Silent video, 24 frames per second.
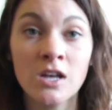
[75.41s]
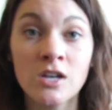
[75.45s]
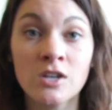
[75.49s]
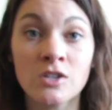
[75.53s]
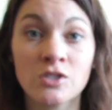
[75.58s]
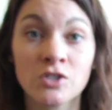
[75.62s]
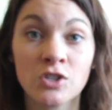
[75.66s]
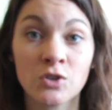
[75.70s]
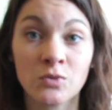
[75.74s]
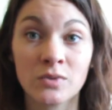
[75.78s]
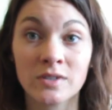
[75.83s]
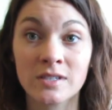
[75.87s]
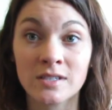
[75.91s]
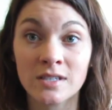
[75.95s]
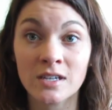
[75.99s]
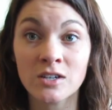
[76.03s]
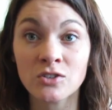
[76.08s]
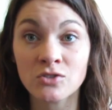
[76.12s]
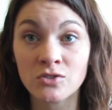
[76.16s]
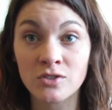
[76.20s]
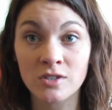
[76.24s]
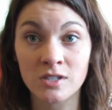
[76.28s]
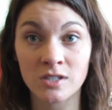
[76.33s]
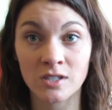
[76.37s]
So with
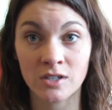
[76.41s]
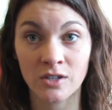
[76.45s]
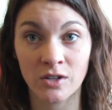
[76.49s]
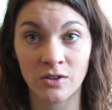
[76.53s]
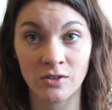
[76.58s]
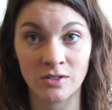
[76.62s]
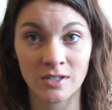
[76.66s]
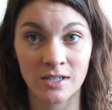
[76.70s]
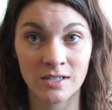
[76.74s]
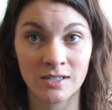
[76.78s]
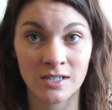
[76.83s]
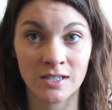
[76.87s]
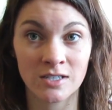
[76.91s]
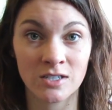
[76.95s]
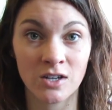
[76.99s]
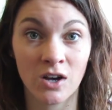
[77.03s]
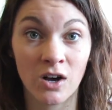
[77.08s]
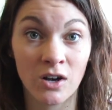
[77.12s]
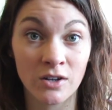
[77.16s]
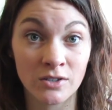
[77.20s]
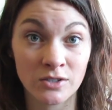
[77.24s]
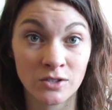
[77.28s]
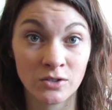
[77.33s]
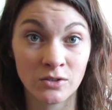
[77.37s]
central stenosis, it's
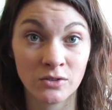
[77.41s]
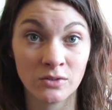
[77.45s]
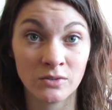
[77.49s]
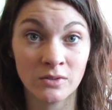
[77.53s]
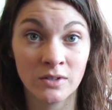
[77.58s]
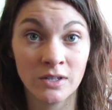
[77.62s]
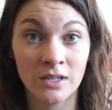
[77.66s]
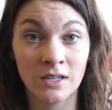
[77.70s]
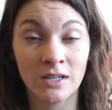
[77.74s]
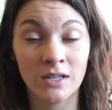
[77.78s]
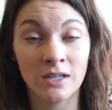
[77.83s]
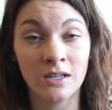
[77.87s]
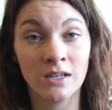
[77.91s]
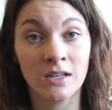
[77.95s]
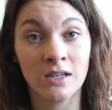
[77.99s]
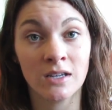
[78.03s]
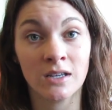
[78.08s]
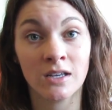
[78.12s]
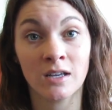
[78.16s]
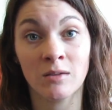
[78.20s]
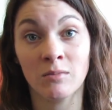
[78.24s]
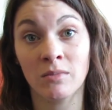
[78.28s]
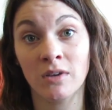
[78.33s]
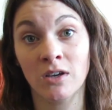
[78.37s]
also
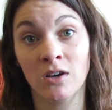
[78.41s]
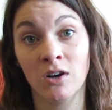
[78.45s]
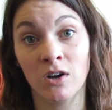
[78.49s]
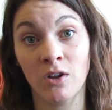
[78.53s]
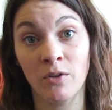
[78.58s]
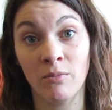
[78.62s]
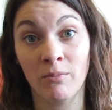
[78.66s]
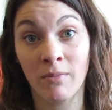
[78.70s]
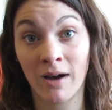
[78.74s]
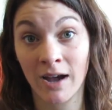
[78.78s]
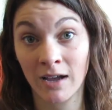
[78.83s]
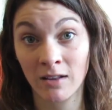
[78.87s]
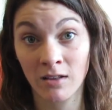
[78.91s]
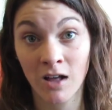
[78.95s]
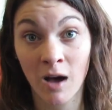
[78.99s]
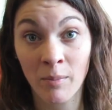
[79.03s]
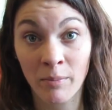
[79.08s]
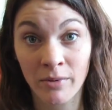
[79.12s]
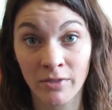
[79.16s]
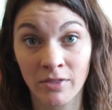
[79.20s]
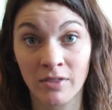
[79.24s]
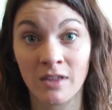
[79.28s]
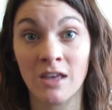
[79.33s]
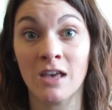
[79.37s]
can be called
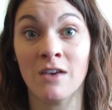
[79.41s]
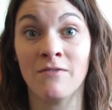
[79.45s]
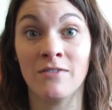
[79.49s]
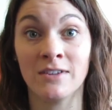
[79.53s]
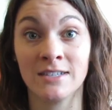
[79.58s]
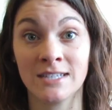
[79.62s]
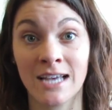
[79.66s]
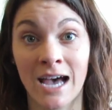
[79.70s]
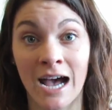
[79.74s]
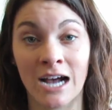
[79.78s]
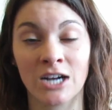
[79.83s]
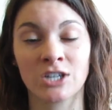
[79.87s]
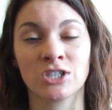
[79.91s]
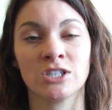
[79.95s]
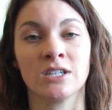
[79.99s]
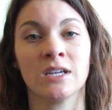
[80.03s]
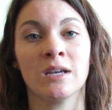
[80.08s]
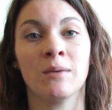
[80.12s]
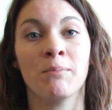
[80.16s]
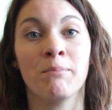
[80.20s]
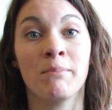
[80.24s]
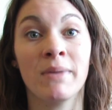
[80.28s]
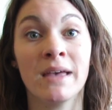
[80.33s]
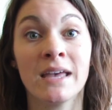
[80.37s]
myelopathy if it's
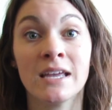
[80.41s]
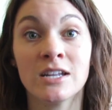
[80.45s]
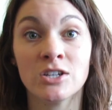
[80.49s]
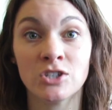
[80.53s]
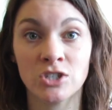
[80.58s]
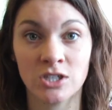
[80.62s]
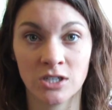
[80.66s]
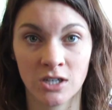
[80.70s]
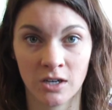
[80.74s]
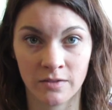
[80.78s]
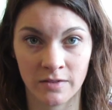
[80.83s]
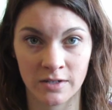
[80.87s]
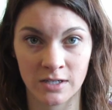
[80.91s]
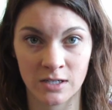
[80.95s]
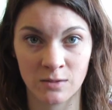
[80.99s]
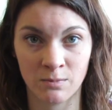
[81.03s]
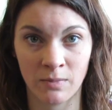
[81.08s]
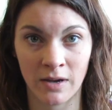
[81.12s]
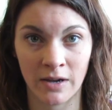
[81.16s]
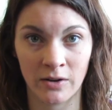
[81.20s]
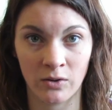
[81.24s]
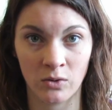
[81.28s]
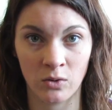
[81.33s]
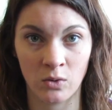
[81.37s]
actually impinging on the
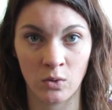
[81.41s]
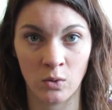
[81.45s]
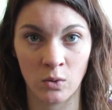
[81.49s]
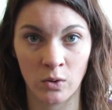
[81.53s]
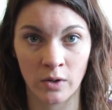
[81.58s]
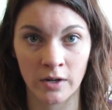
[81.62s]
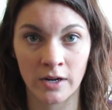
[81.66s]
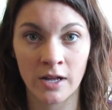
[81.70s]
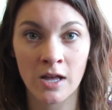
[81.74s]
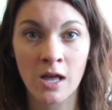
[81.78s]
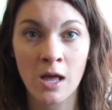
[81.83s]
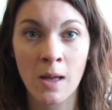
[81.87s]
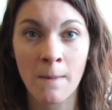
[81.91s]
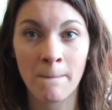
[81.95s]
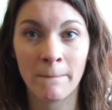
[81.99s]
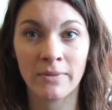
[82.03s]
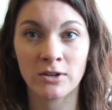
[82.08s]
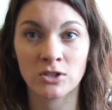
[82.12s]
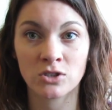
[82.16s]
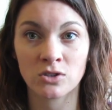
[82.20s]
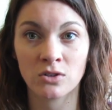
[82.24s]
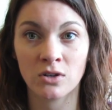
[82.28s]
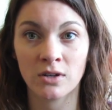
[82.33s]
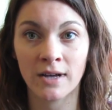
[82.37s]
spinal cord,
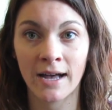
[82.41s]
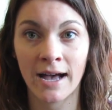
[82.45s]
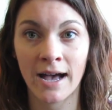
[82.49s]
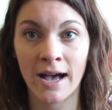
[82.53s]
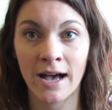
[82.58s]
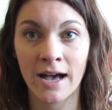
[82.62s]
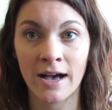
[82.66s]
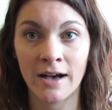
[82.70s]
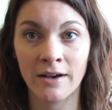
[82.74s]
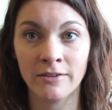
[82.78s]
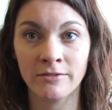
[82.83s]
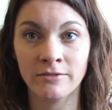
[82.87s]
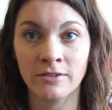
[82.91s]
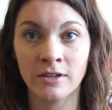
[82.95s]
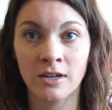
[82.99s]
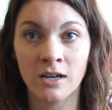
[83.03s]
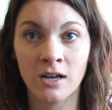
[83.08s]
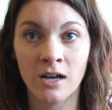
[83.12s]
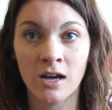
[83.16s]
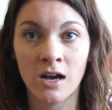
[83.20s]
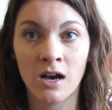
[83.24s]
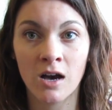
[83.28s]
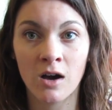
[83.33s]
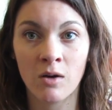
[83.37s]
but you'll have
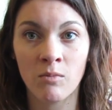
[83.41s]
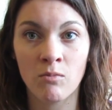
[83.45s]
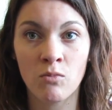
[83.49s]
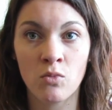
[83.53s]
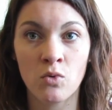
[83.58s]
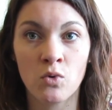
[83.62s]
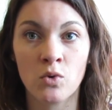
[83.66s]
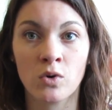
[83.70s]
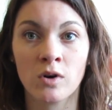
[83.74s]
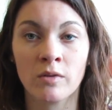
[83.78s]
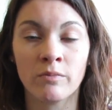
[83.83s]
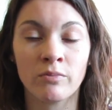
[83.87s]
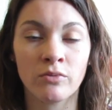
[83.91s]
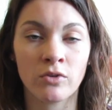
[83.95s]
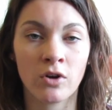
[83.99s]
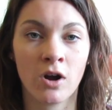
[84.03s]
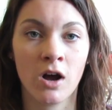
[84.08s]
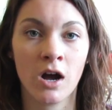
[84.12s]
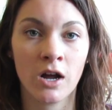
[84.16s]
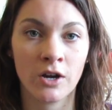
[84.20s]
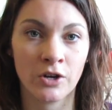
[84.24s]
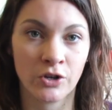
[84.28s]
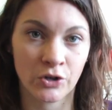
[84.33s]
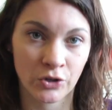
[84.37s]
more
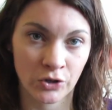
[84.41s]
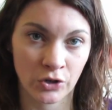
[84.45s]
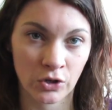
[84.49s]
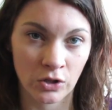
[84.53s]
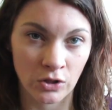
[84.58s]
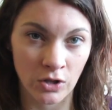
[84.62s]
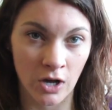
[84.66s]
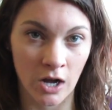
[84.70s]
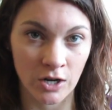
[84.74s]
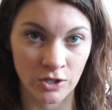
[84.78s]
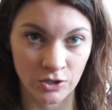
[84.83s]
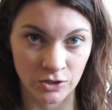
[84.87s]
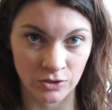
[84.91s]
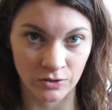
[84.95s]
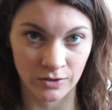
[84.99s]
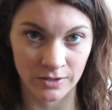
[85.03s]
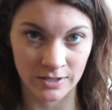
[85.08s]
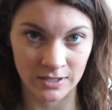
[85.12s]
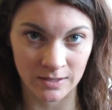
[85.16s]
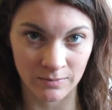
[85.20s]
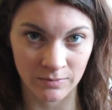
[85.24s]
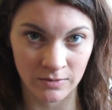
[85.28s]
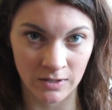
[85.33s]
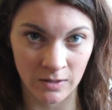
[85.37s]
broad neurological
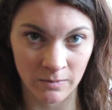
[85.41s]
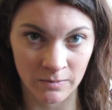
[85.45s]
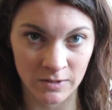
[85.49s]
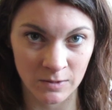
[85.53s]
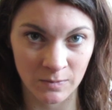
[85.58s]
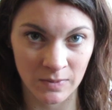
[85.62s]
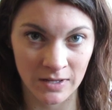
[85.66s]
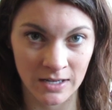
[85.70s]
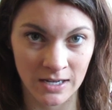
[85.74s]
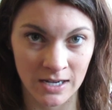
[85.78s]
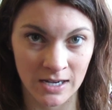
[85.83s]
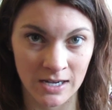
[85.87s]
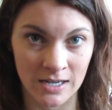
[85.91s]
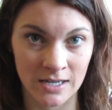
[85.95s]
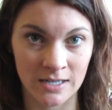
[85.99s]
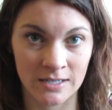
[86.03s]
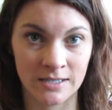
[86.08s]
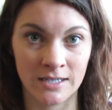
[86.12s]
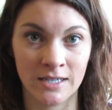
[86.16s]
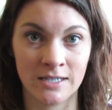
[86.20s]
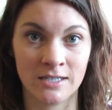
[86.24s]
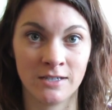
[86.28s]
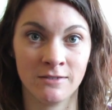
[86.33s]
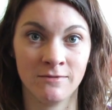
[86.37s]
symptoms
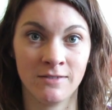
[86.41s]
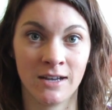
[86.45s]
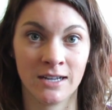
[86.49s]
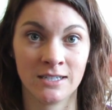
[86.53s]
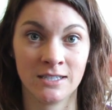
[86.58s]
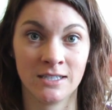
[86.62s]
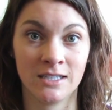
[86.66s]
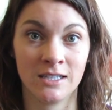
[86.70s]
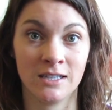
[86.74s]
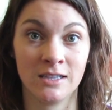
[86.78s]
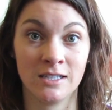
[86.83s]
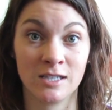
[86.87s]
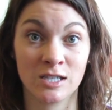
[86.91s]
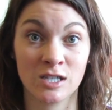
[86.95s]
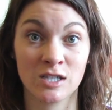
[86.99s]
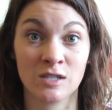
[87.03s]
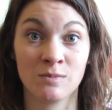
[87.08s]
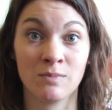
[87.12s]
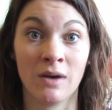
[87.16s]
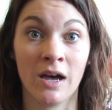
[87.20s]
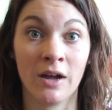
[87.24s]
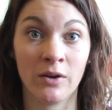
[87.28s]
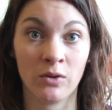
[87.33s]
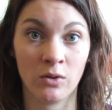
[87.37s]
because it's affecting the
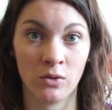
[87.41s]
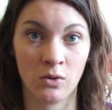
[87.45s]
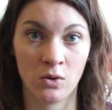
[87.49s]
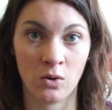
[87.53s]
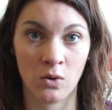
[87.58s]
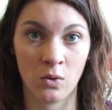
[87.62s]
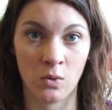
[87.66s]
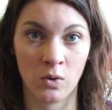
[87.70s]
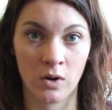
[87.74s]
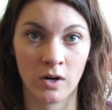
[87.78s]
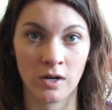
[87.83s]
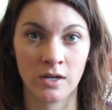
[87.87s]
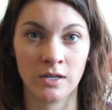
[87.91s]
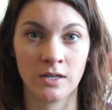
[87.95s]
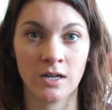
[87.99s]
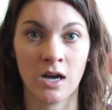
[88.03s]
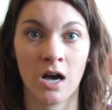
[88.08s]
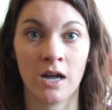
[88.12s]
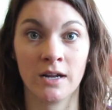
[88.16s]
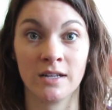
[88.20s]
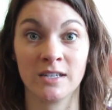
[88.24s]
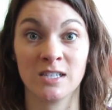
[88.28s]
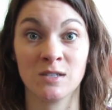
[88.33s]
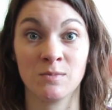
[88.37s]
spinal cord,
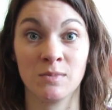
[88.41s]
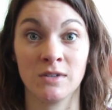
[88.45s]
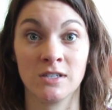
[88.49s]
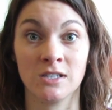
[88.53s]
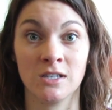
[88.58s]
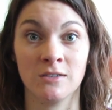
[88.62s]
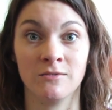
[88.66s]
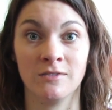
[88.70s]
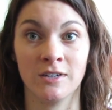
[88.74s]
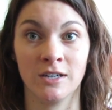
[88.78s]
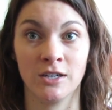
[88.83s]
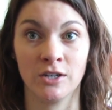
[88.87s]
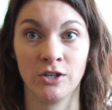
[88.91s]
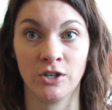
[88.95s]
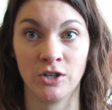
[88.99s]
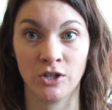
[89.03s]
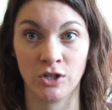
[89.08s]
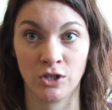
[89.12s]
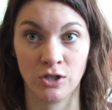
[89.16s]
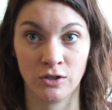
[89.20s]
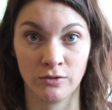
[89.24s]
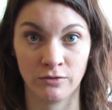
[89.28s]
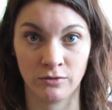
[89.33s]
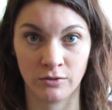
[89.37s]
not a specific
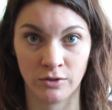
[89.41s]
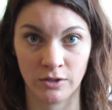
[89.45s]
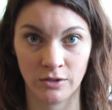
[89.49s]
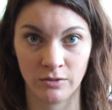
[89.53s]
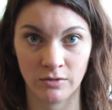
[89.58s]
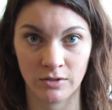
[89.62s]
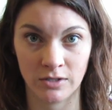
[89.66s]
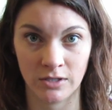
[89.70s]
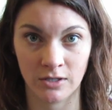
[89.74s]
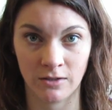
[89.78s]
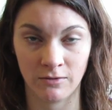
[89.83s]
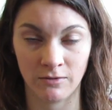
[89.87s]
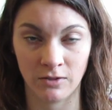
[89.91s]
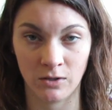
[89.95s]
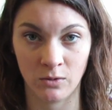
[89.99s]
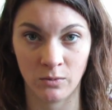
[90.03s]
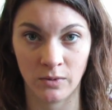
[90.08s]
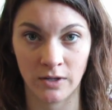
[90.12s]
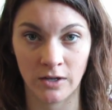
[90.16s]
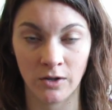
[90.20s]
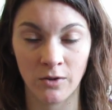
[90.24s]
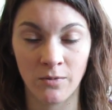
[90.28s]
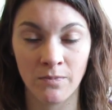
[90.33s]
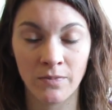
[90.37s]
nerve root, if you
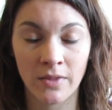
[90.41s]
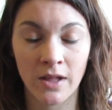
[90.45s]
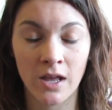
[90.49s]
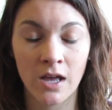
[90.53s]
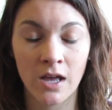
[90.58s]
will.